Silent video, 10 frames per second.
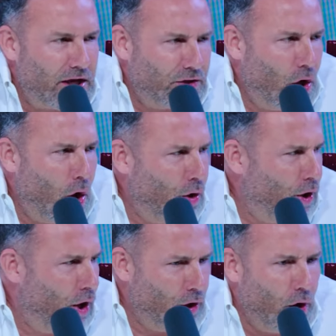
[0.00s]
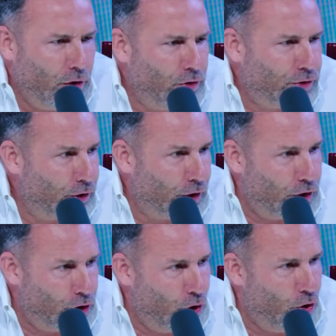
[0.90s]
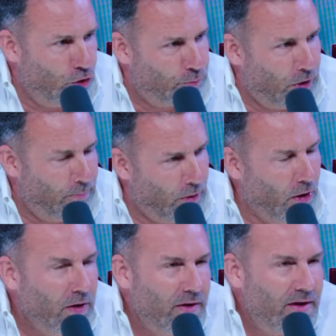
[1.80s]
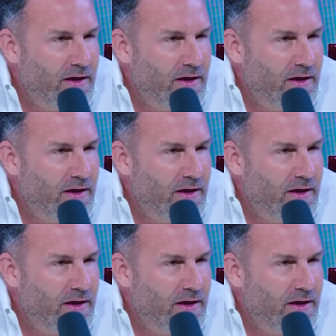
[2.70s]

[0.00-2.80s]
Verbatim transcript: like, dude, yo, yo, so you're gonna use people?